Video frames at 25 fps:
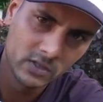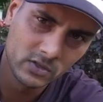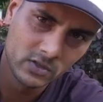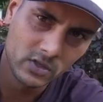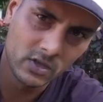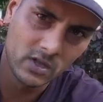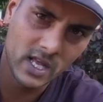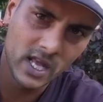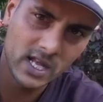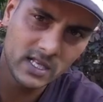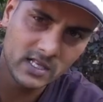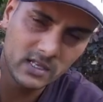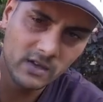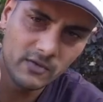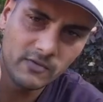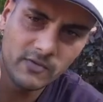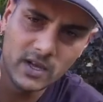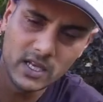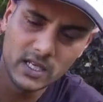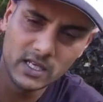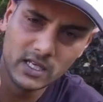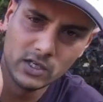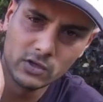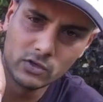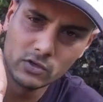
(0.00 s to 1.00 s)
So that's if
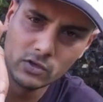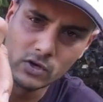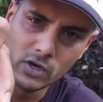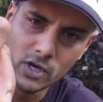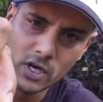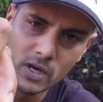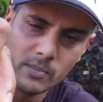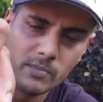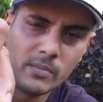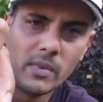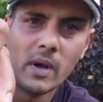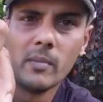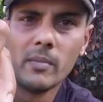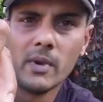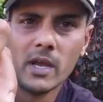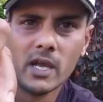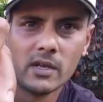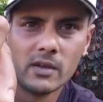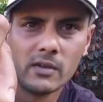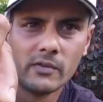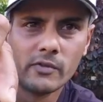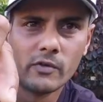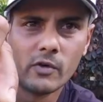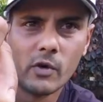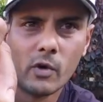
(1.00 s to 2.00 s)
I need to clip my
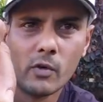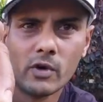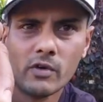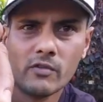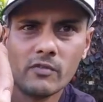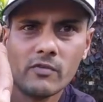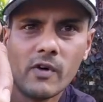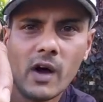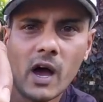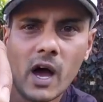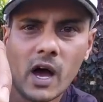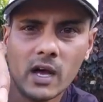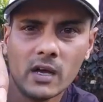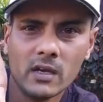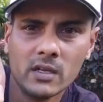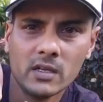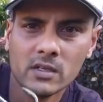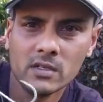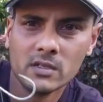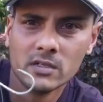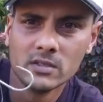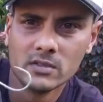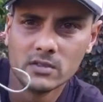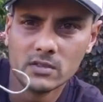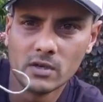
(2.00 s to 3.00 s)
bait and throw it far.
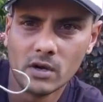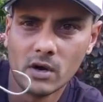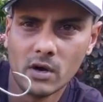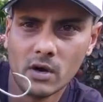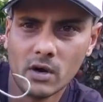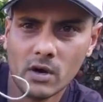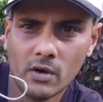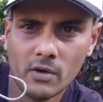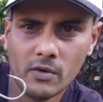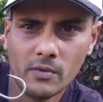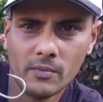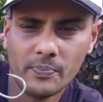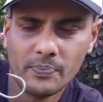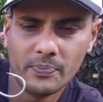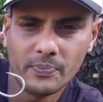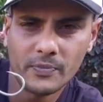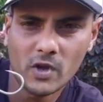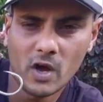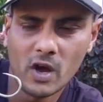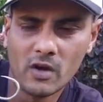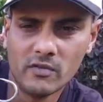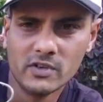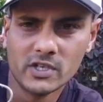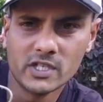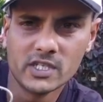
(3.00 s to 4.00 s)
So
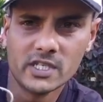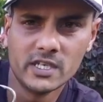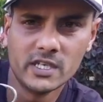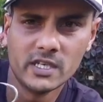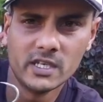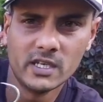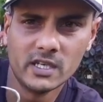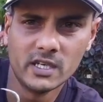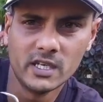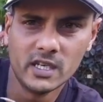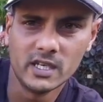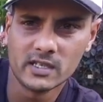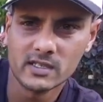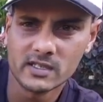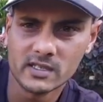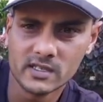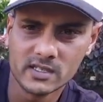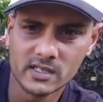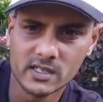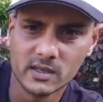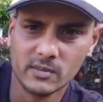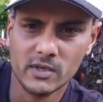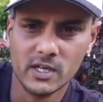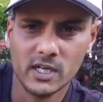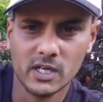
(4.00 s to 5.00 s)
obviously it's a
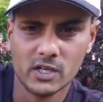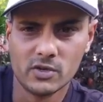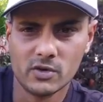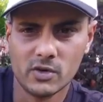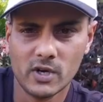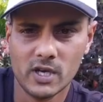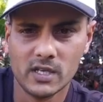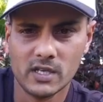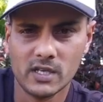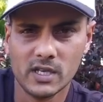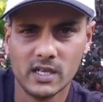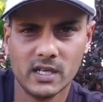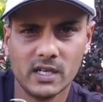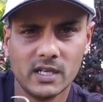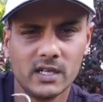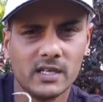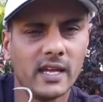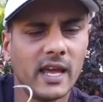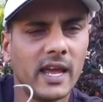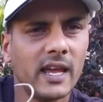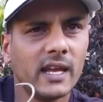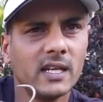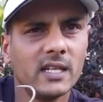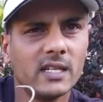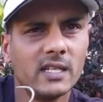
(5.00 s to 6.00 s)
similar to a dingle
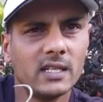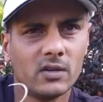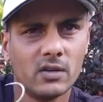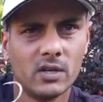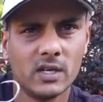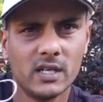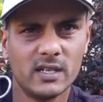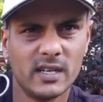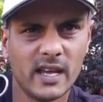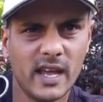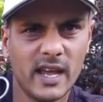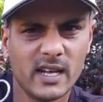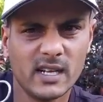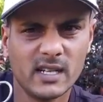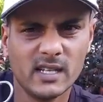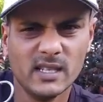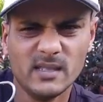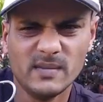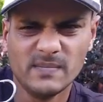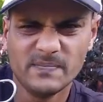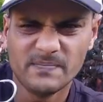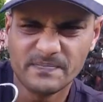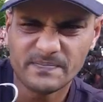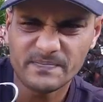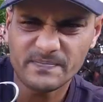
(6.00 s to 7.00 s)
dangle or a
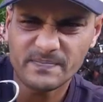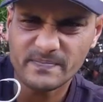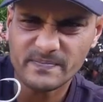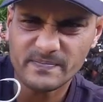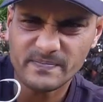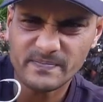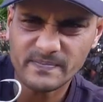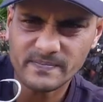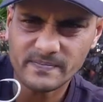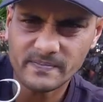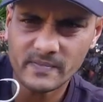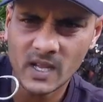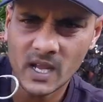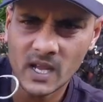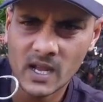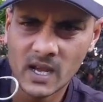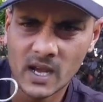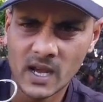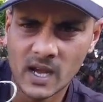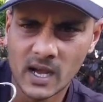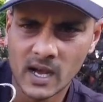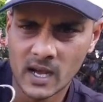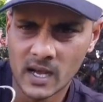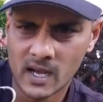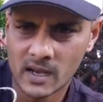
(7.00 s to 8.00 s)
dangle,
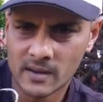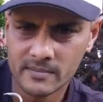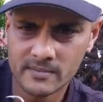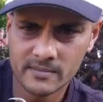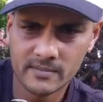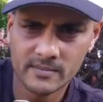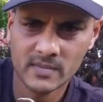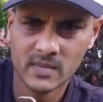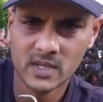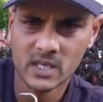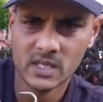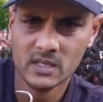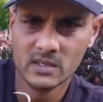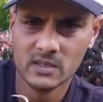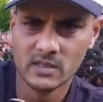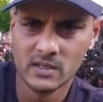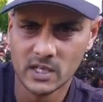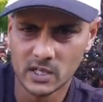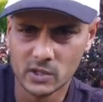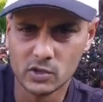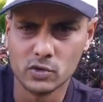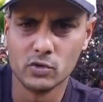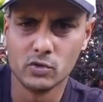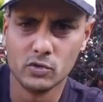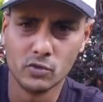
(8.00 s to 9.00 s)

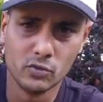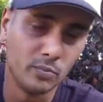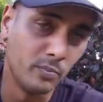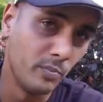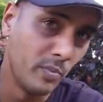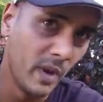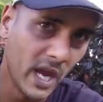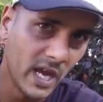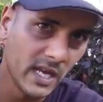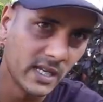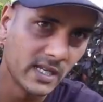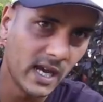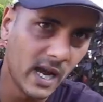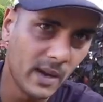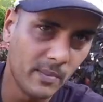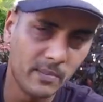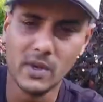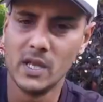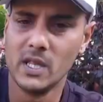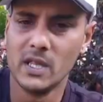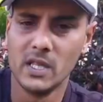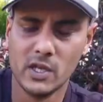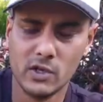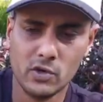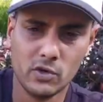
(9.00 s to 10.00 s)
that you bait up
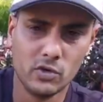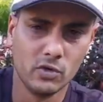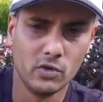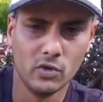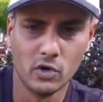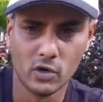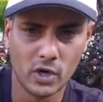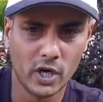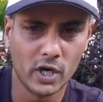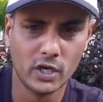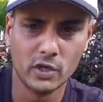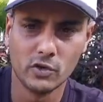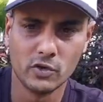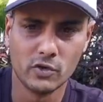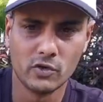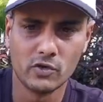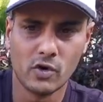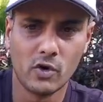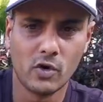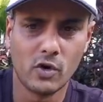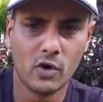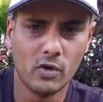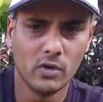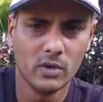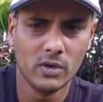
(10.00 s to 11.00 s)
and then you hook and you
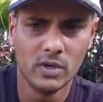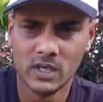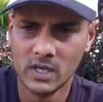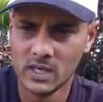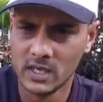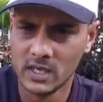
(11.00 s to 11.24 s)
throw.